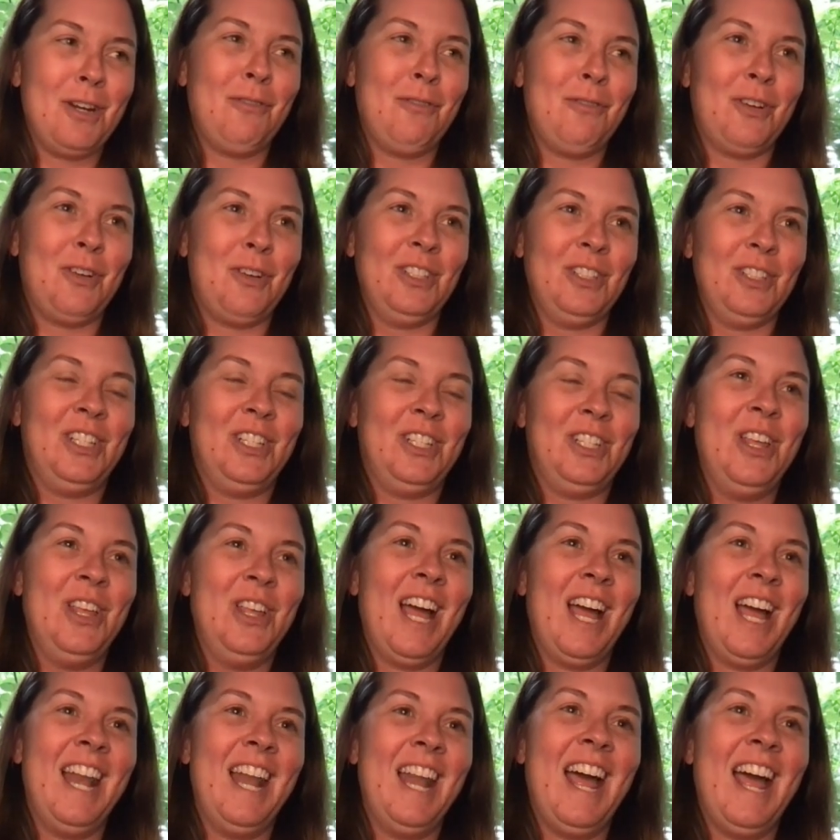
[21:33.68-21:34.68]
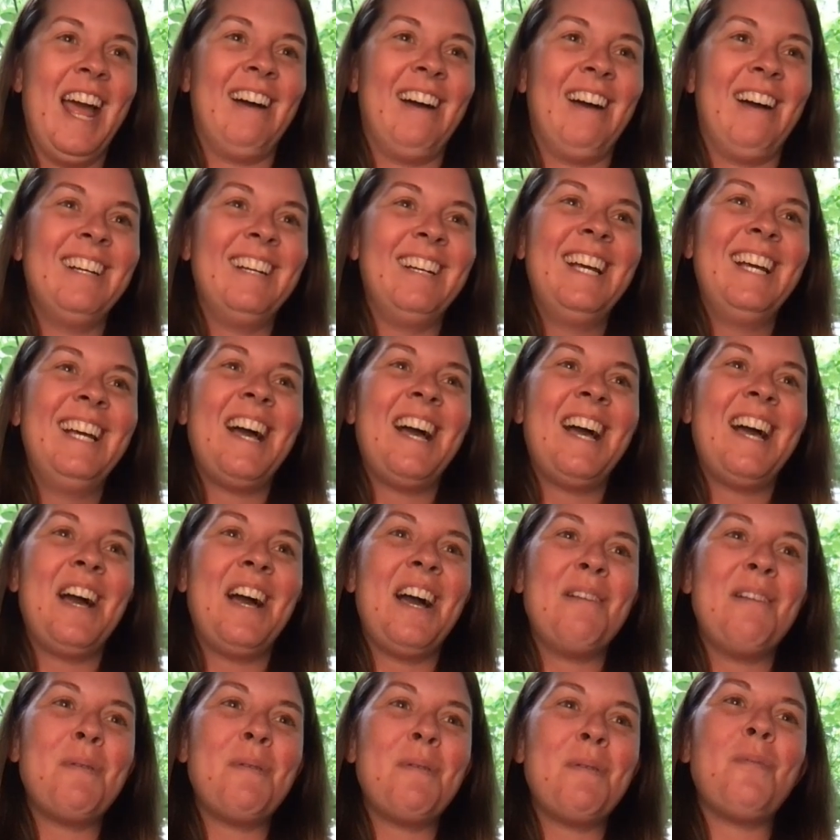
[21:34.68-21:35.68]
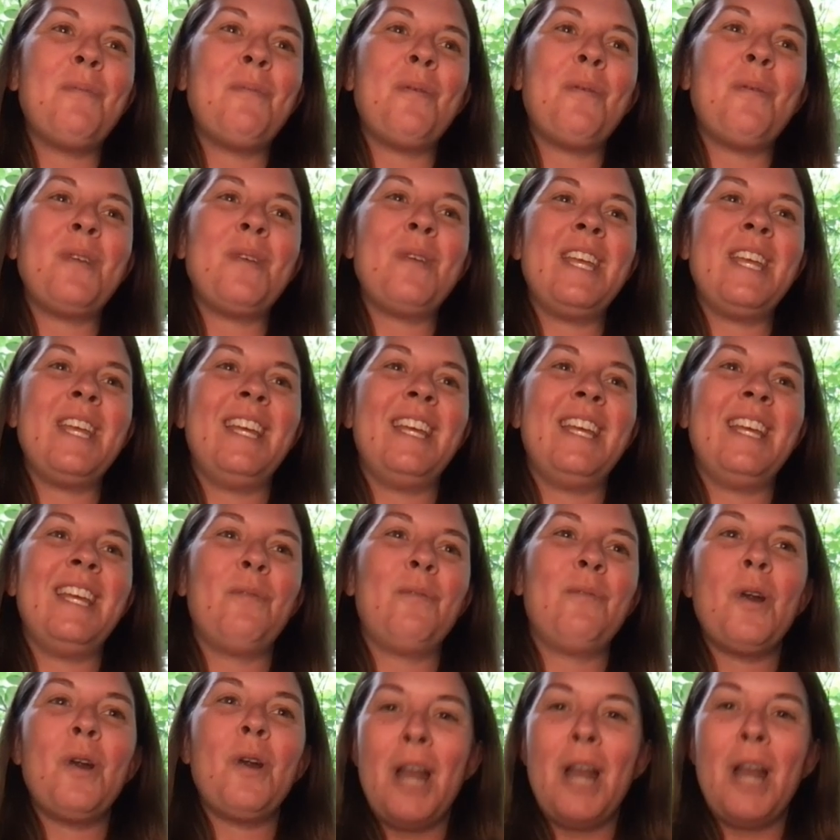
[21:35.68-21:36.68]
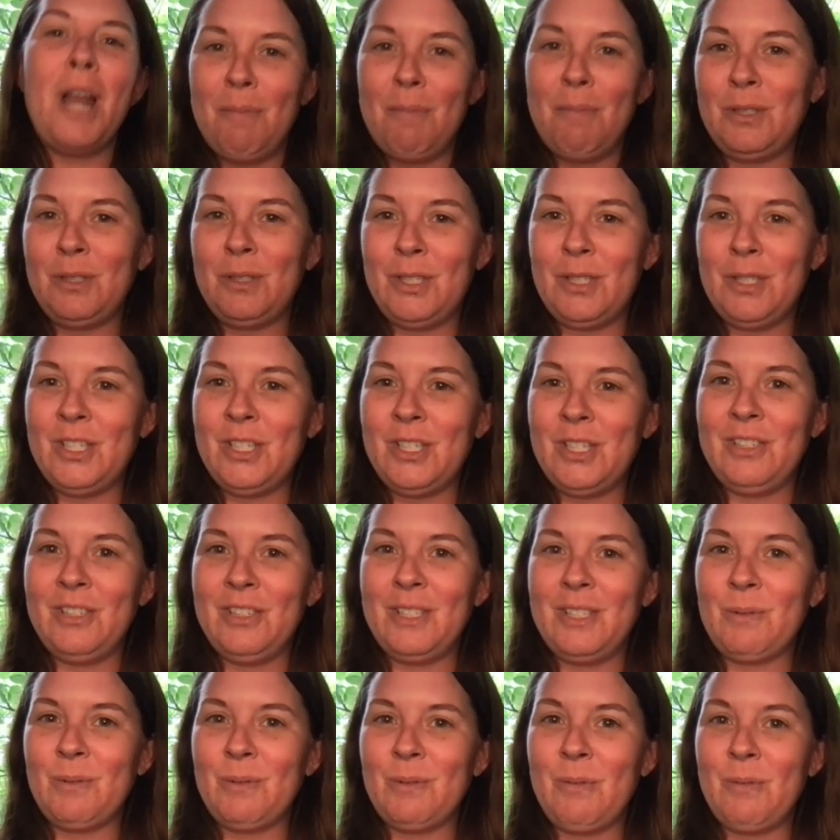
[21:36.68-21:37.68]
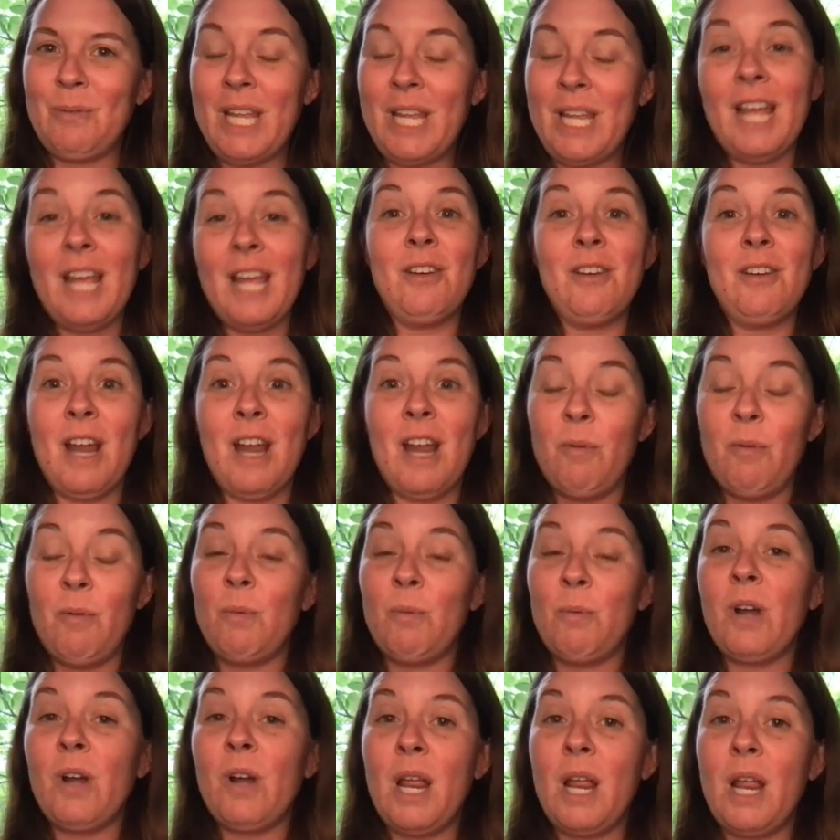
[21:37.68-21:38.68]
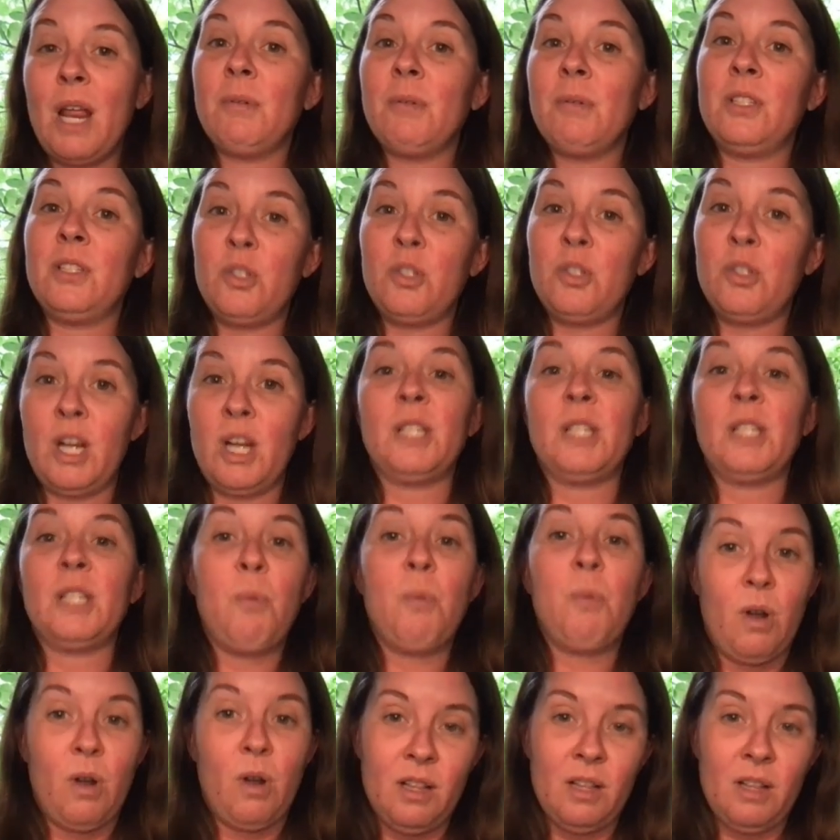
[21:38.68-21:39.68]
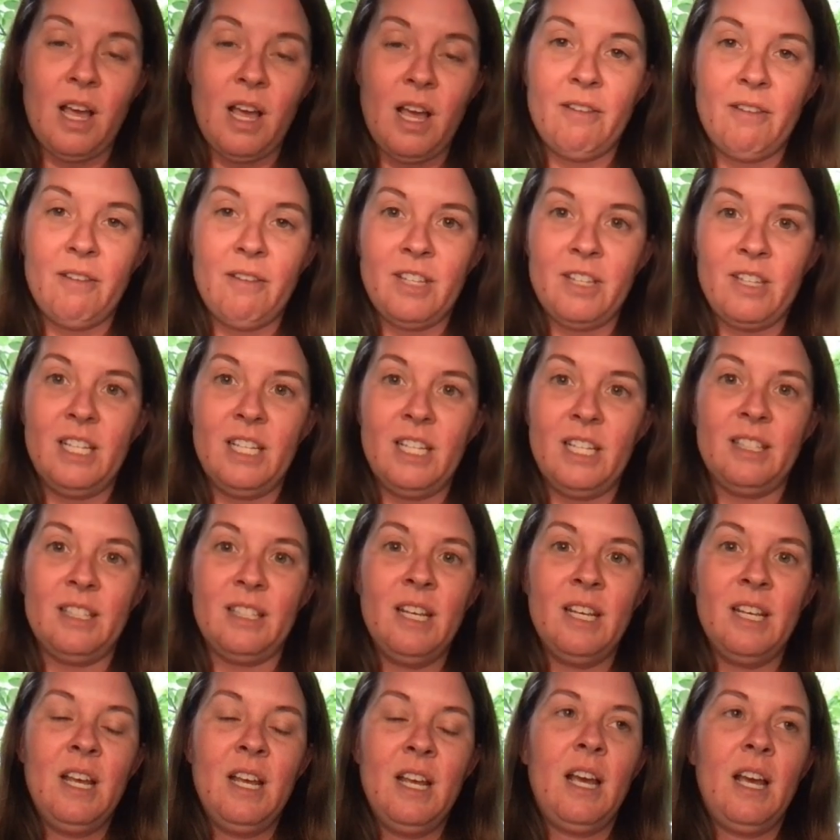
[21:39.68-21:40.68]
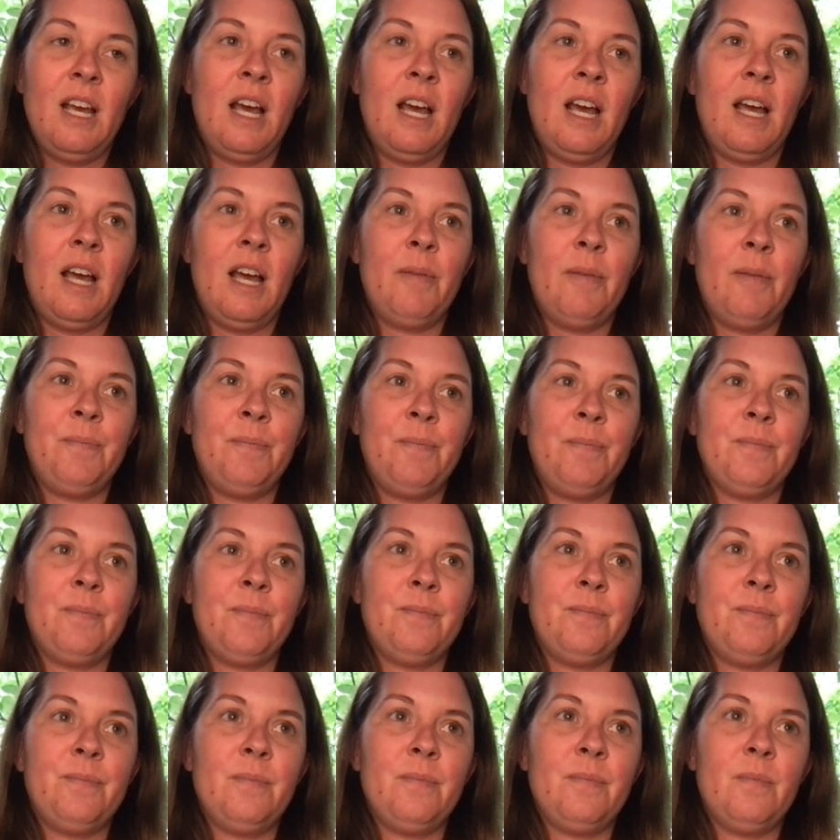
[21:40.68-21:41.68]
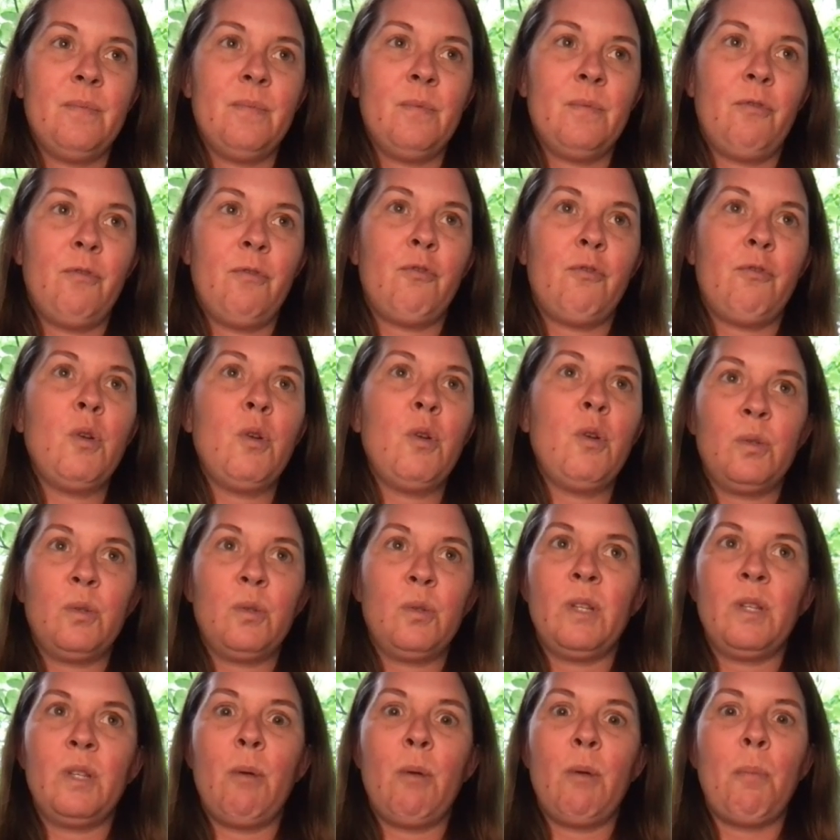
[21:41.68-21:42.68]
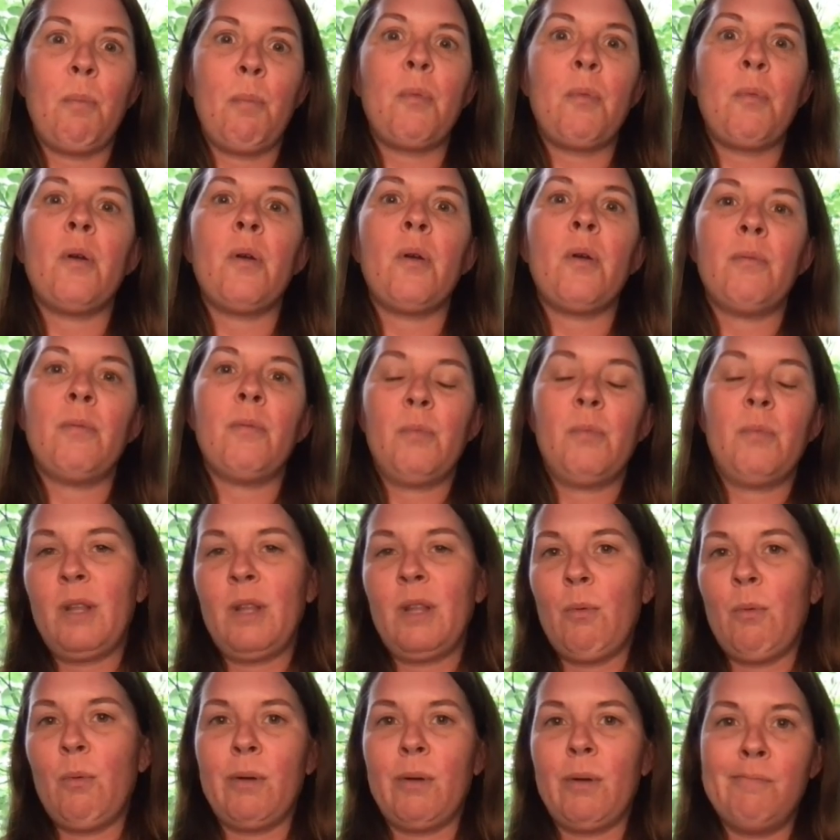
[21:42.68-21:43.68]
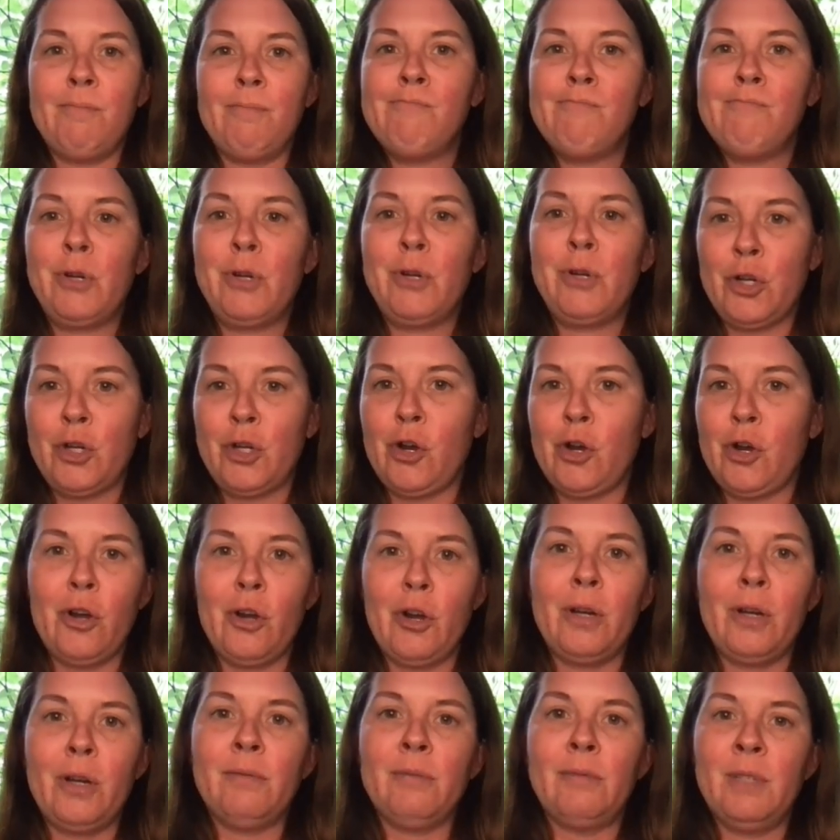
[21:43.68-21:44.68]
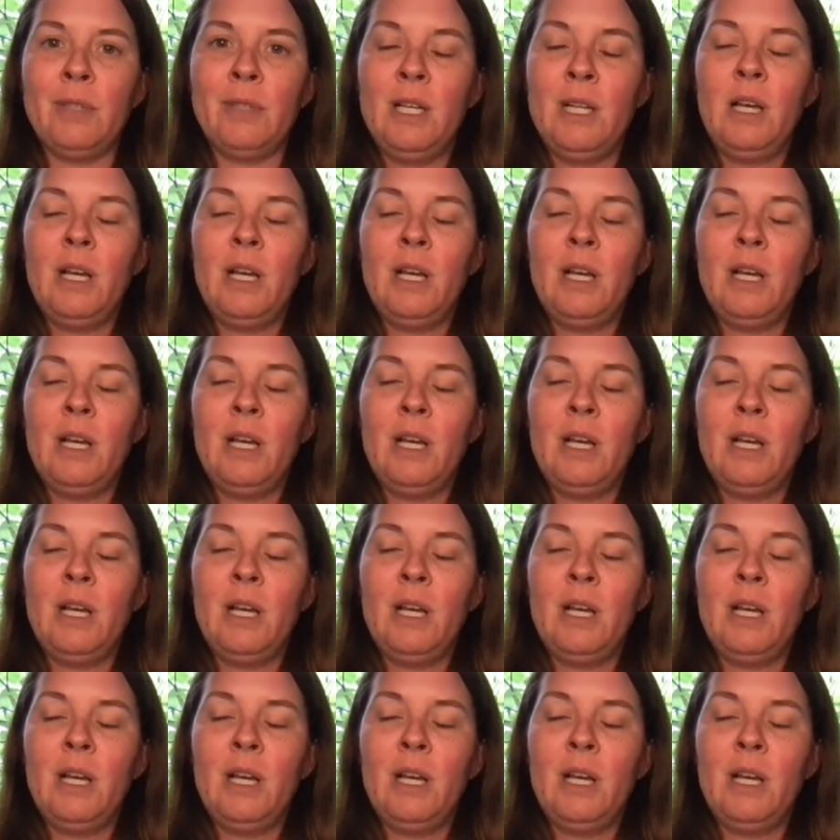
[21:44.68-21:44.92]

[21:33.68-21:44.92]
difficult to do that now. Uh, but what we weren't able to do is what we can do now. We weren't able to transport a lot of these um, fruits when they were per, when they were mature and